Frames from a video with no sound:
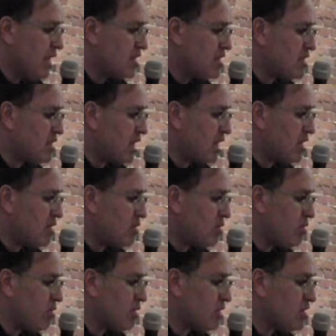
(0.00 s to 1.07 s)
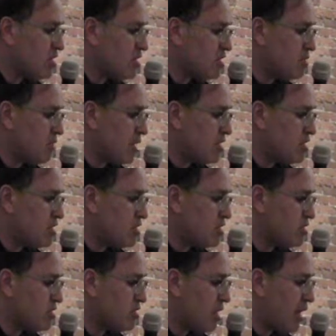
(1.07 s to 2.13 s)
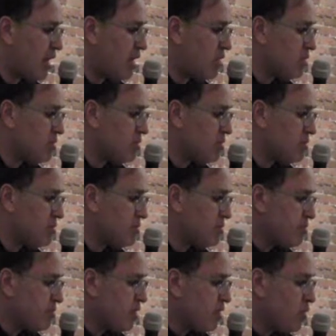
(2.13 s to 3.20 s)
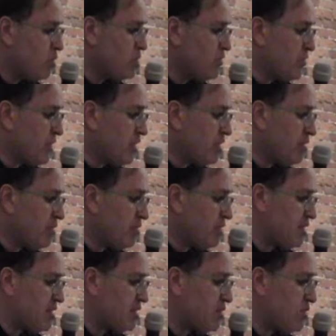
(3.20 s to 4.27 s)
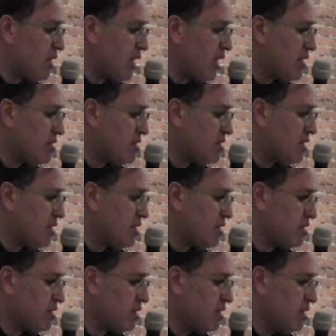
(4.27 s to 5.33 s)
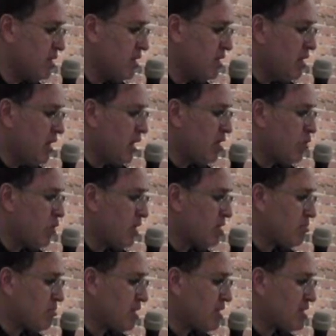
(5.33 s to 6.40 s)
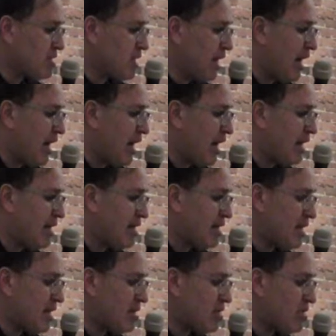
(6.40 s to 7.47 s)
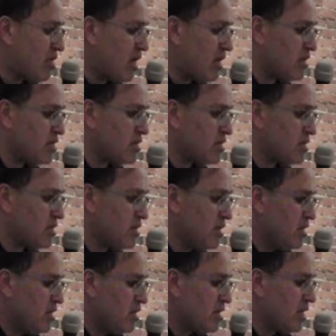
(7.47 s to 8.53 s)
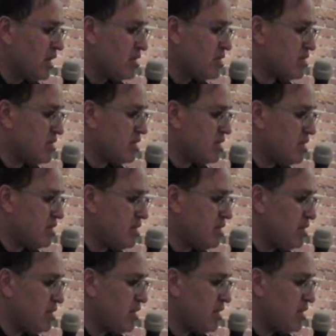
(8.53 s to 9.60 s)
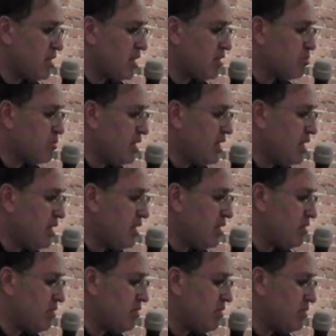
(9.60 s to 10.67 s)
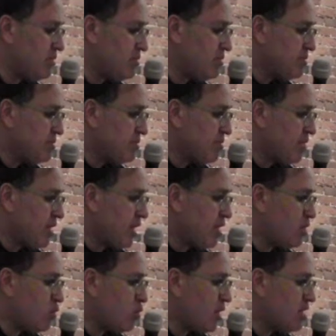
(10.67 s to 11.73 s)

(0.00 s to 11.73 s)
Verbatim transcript: a shadow on a smudged shroud? Whose forgiveness do I seek? And what must I not touch, not see, not believe? And